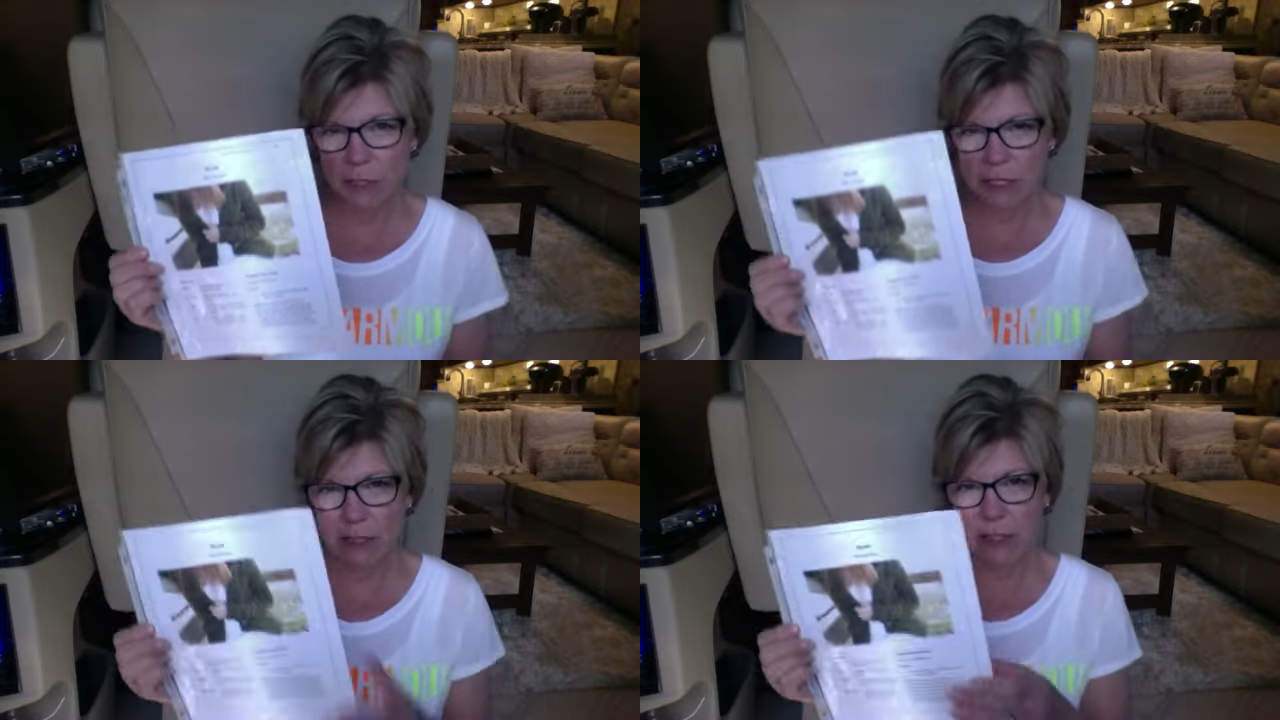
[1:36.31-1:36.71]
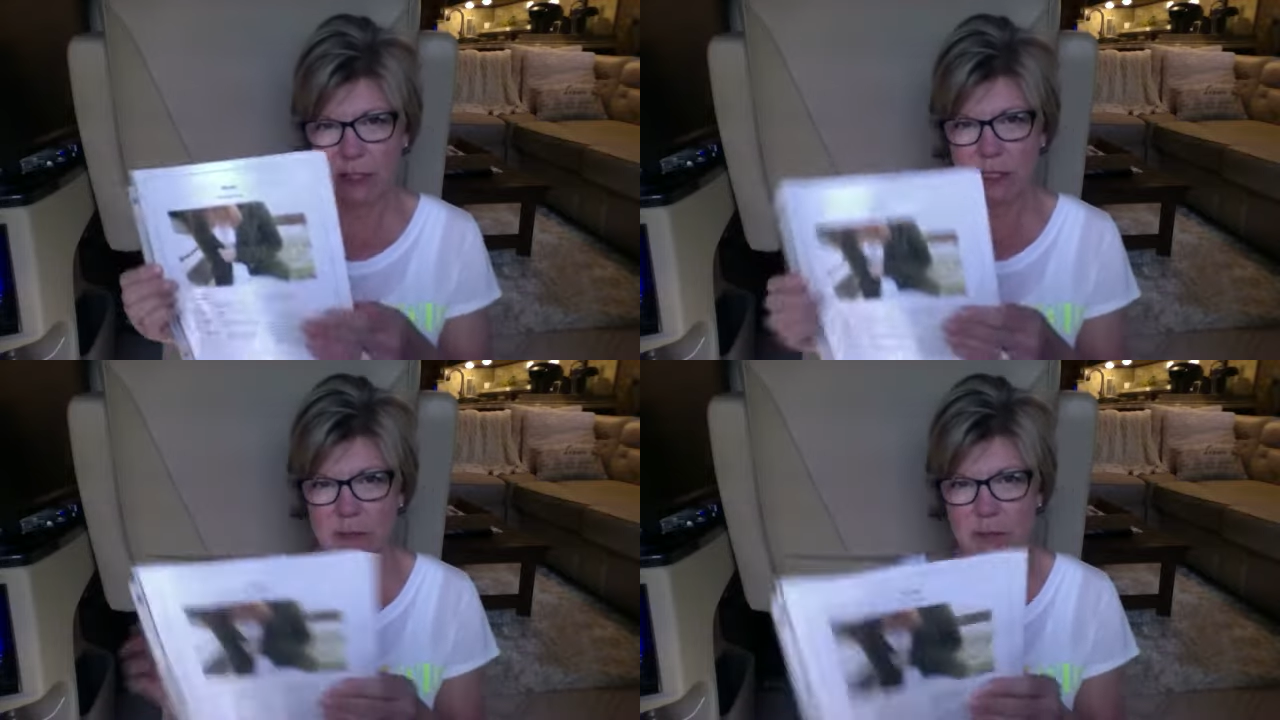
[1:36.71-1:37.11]
which I think
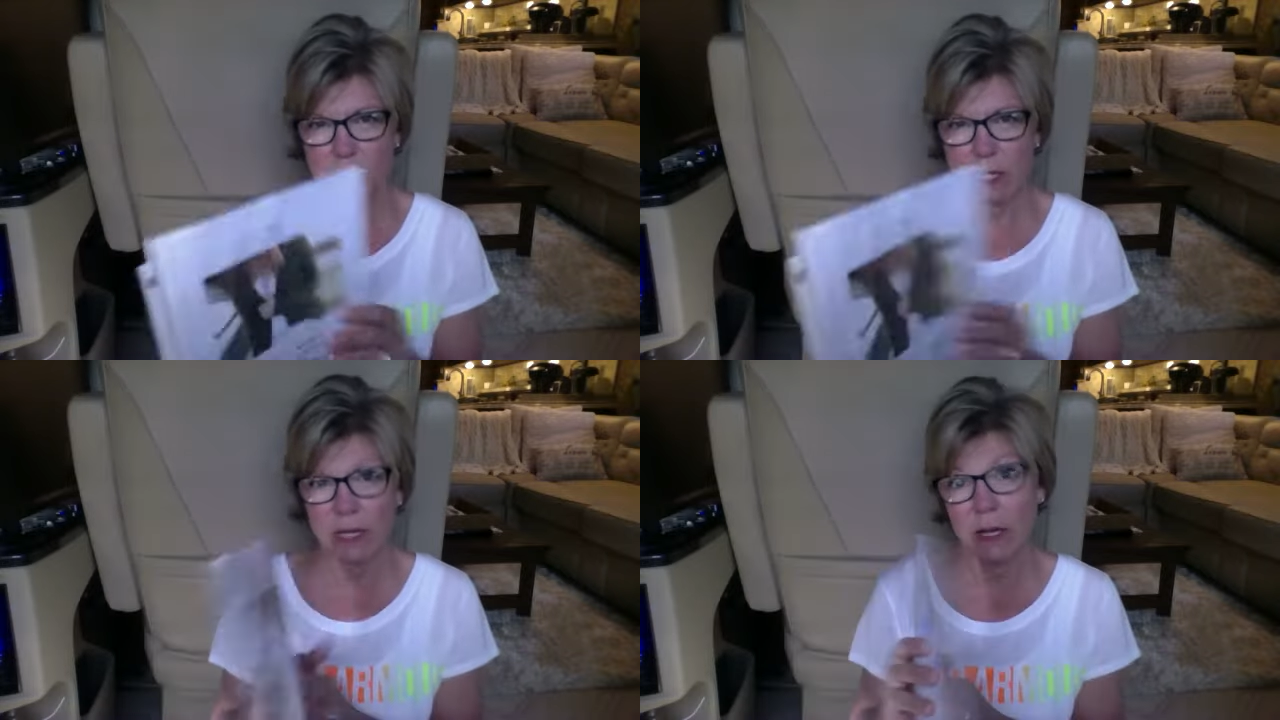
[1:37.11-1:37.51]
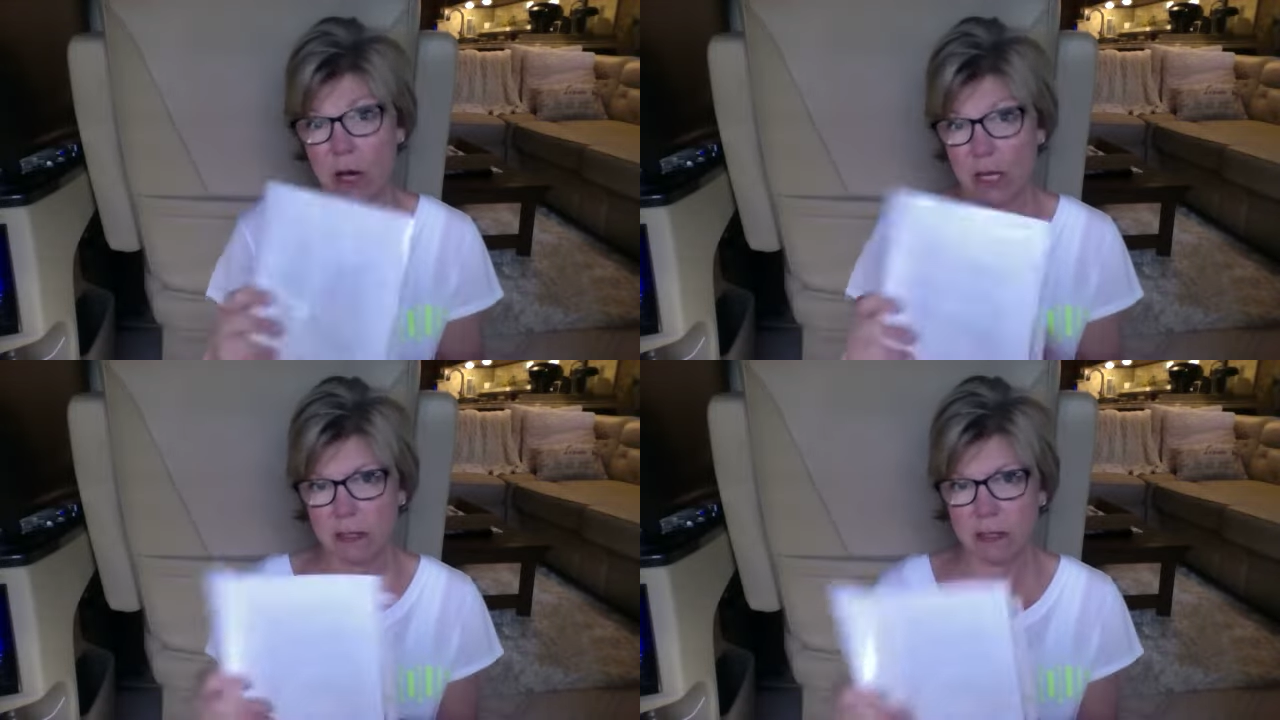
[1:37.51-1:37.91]
is pretty
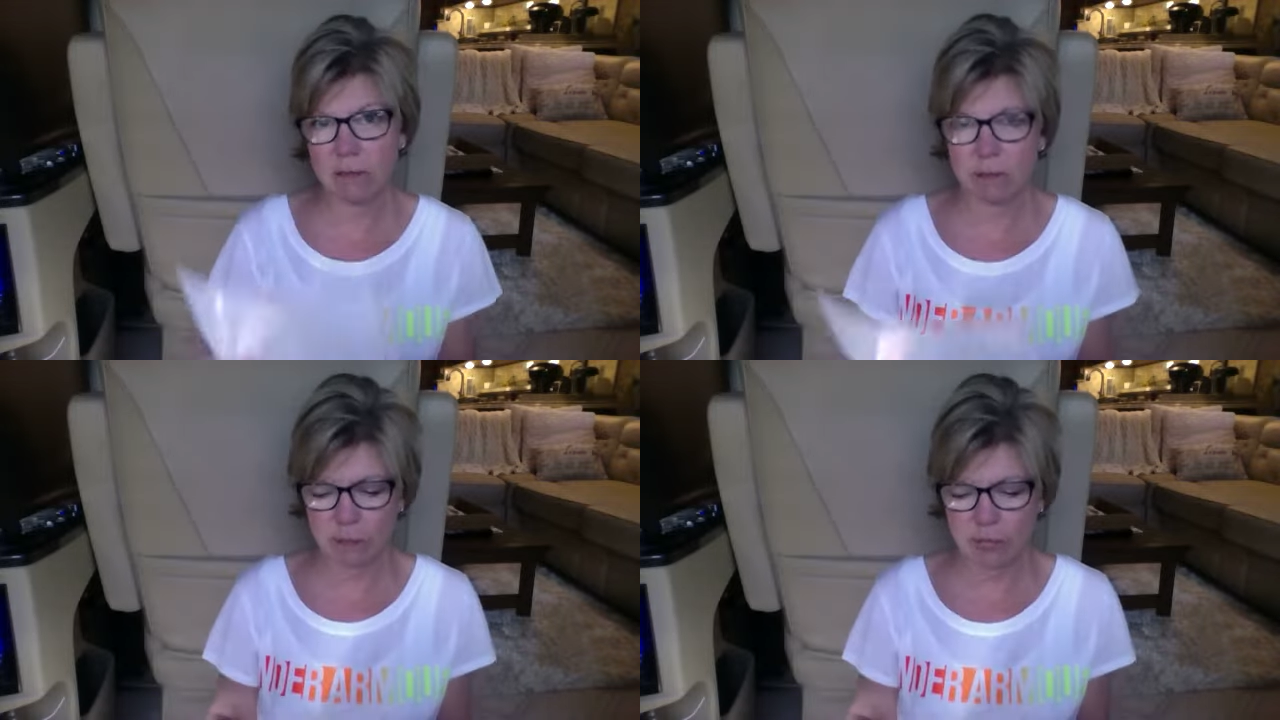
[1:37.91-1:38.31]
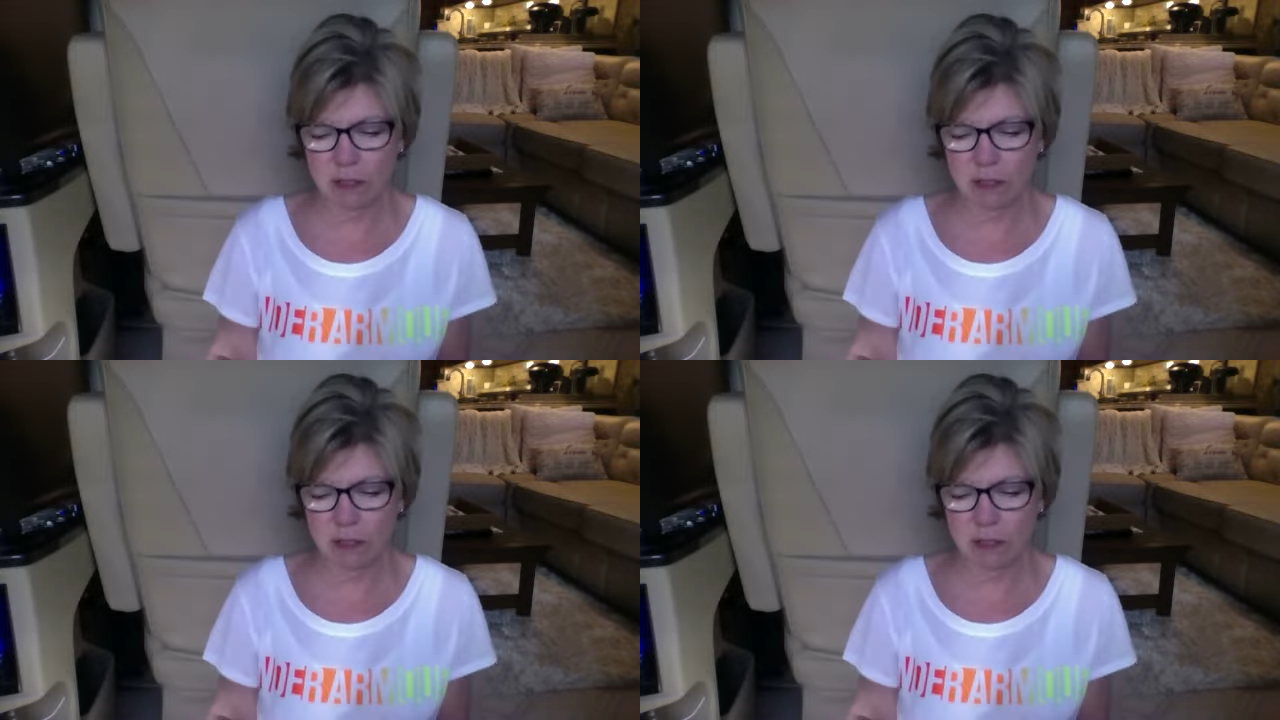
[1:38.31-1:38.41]
awesome.